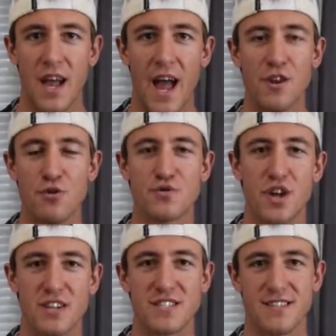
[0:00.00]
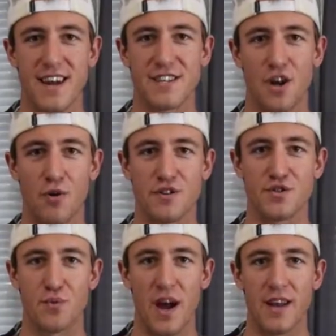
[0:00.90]
And who doesn't like
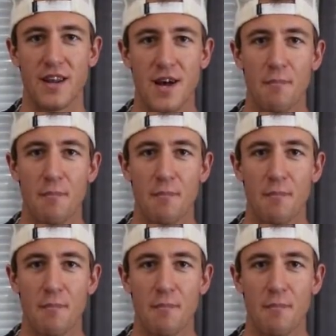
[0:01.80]
donuts, right?